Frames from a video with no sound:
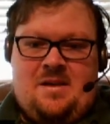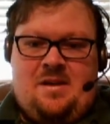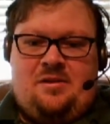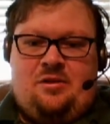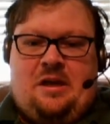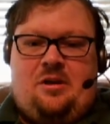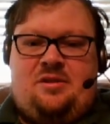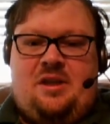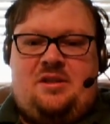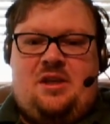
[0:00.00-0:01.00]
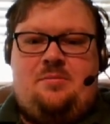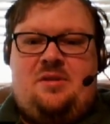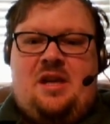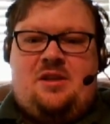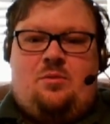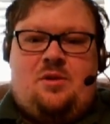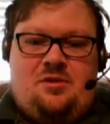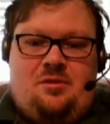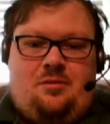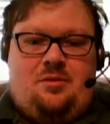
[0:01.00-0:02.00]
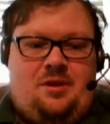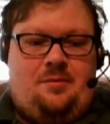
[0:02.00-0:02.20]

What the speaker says: So now I'll say some test 1, 2, 3.